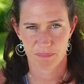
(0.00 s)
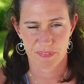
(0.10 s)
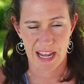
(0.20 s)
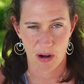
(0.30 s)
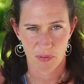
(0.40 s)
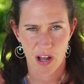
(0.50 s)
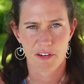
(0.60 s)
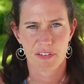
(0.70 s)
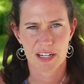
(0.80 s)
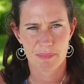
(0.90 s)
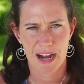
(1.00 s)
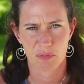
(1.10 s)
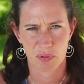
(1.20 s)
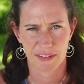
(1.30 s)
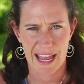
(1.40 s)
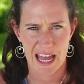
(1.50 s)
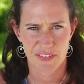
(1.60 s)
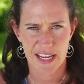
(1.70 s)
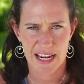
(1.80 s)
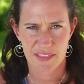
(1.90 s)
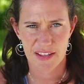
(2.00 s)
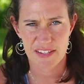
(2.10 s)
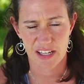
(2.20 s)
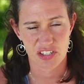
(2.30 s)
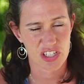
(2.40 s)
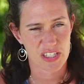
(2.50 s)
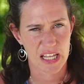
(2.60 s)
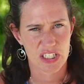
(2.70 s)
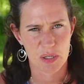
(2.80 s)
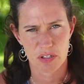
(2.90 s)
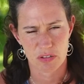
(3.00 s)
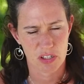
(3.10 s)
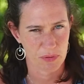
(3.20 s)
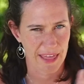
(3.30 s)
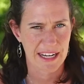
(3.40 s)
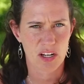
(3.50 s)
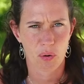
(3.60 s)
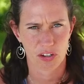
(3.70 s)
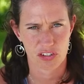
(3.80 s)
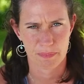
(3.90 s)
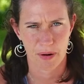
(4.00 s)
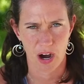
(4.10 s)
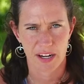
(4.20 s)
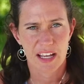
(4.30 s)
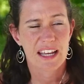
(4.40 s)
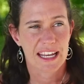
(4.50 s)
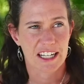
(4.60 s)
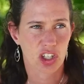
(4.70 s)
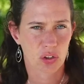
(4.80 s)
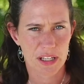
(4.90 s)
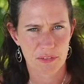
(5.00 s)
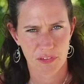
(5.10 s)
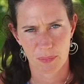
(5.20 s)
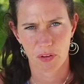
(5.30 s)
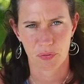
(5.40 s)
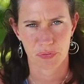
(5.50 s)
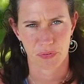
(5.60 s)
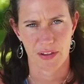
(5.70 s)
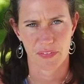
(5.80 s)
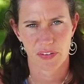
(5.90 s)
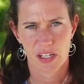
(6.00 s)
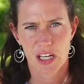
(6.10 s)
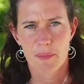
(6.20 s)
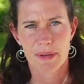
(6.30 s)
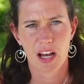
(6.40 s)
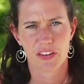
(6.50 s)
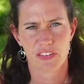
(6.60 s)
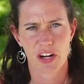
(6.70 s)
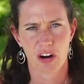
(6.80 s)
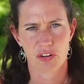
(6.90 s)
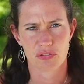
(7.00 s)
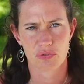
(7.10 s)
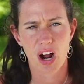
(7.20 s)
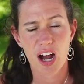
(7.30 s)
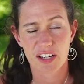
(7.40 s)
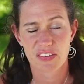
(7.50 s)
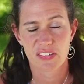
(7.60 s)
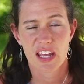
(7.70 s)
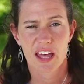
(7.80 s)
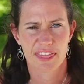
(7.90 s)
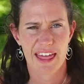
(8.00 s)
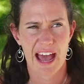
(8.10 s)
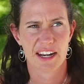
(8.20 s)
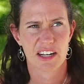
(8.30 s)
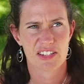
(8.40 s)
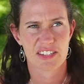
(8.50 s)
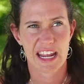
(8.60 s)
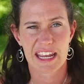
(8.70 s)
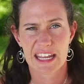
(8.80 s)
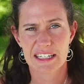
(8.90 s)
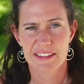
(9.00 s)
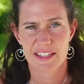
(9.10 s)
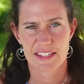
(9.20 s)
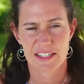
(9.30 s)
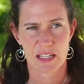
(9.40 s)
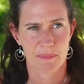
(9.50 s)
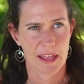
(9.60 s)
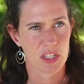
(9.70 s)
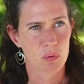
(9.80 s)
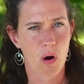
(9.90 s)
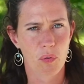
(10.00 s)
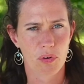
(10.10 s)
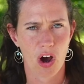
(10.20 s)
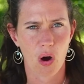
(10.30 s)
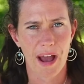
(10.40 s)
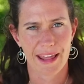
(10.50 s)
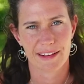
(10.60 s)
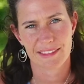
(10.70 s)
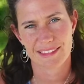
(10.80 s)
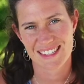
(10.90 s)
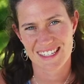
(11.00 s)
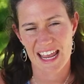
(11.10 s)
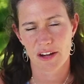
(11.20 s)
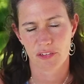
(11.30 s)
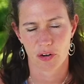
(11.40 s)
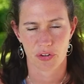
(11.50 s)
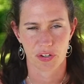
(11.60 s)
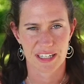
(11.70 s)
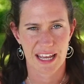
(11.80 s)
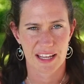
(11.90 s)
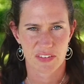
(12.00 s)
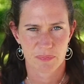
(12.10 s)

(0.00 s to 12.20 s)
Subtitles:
Now, a friend of mine really advocated this, and she said she would do this with any horse she bought, including from close friends, because there are drugs that stay hidden in the system that you won't know and stay for 30 days.